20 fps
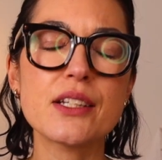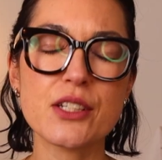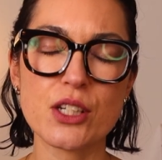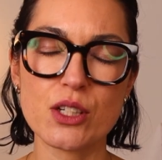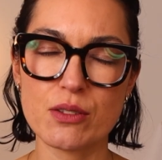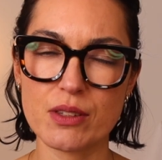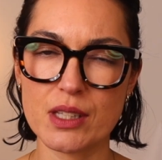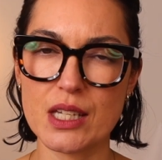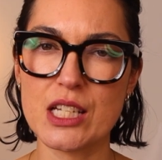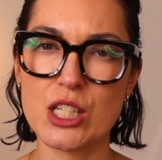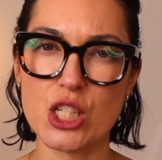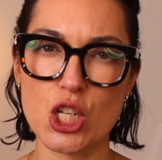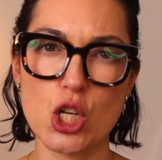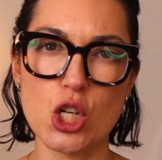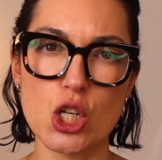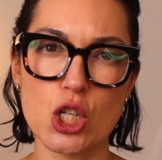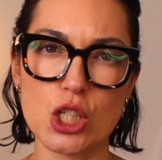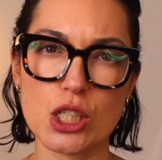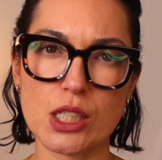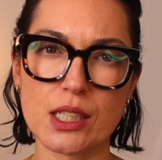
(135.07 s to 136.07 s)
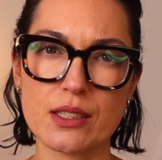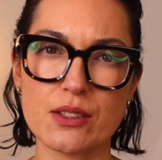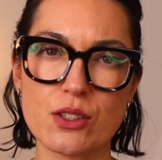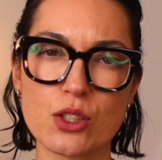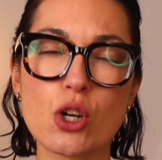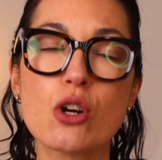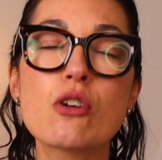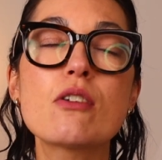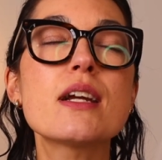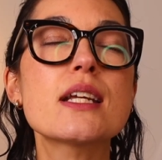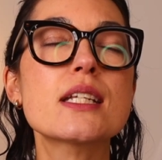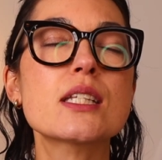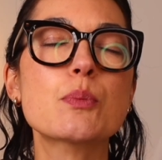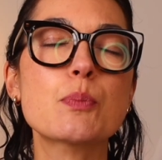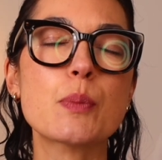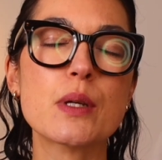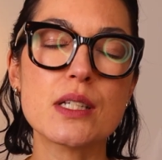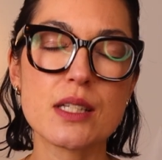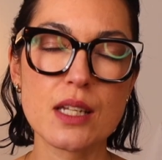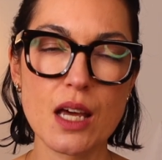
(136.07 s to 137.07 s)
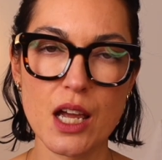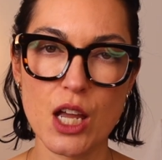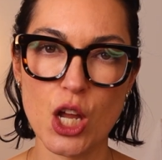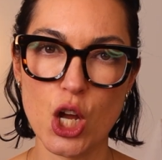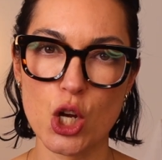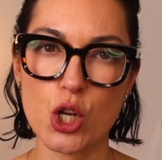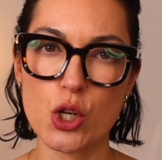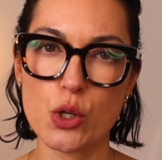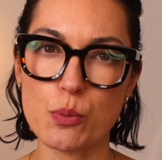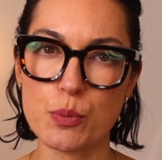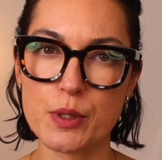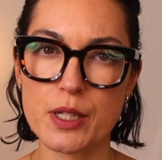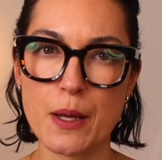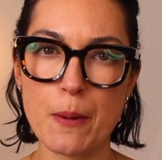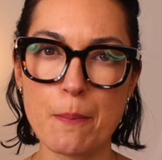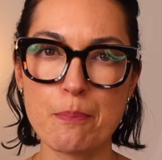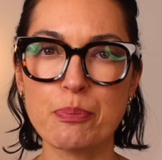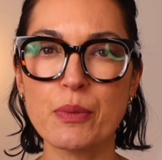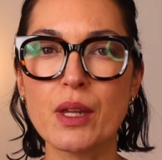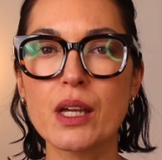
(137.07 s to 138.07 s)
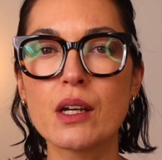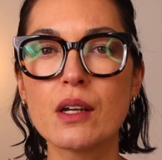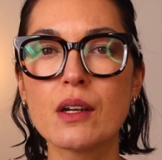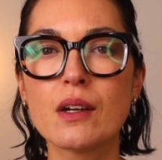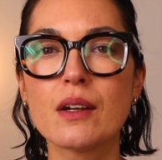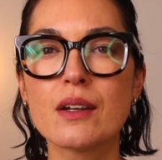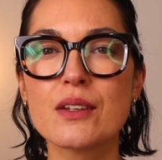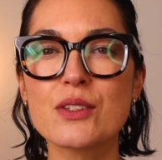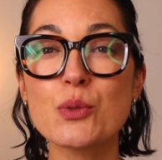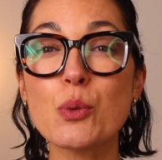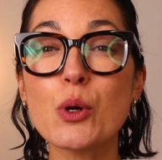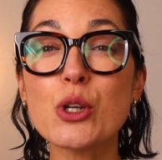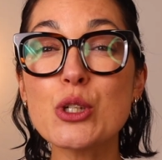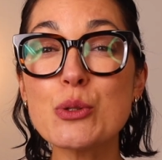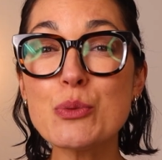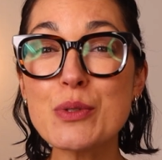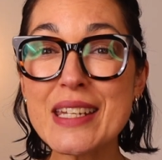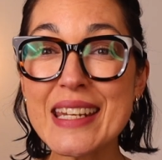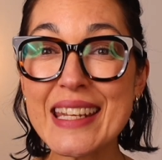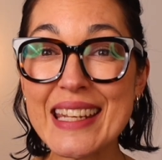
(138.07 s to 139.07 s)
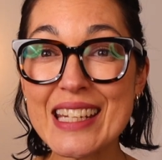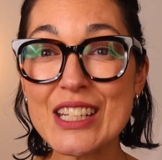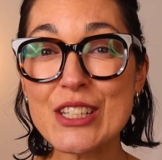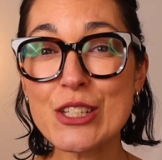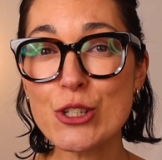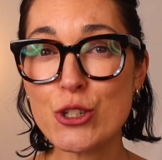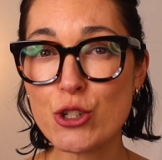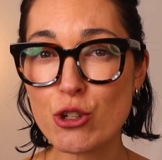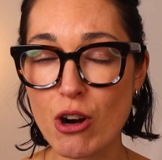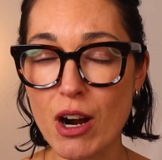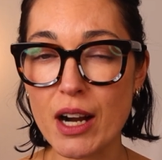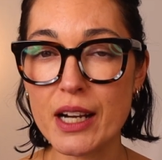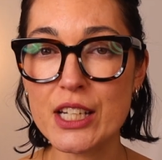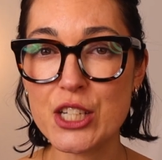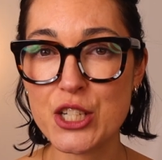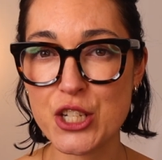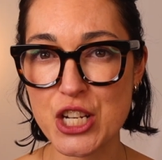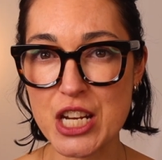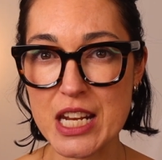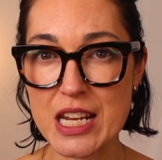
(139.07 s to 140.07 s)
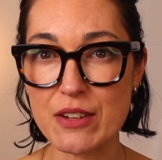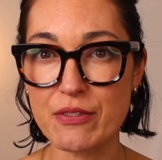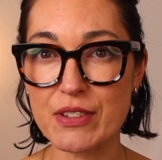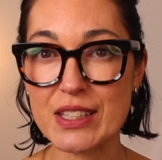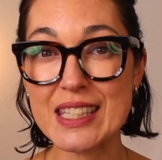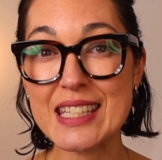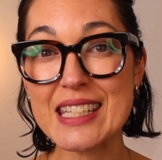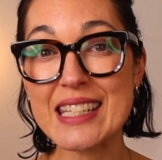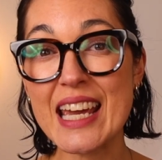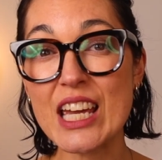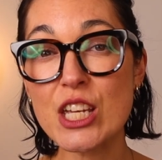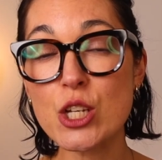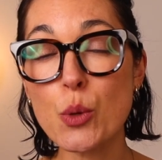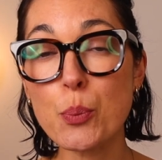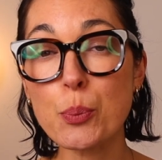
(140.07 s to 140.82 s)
don't these look as crisp as I hoped? So what you need to try and achieve is to get your